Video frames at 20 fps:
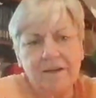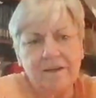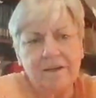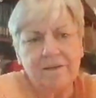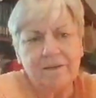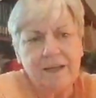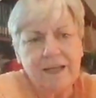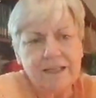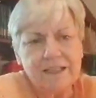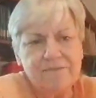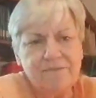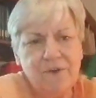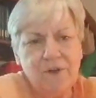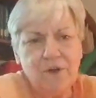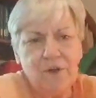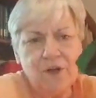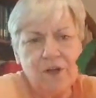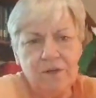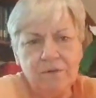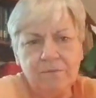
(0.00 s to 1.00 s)
it's
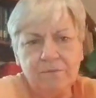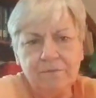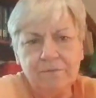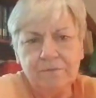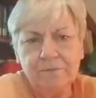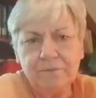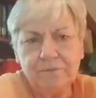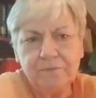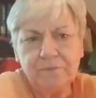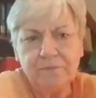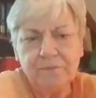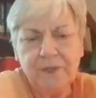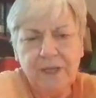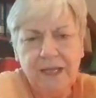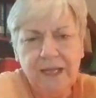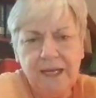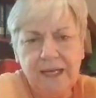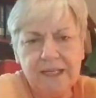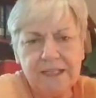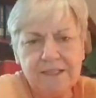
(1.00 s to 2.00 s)
full.
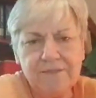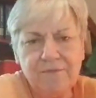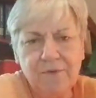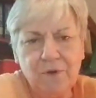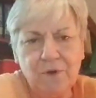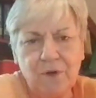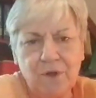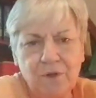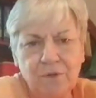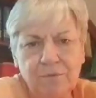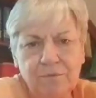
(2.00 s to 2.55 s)
It is full.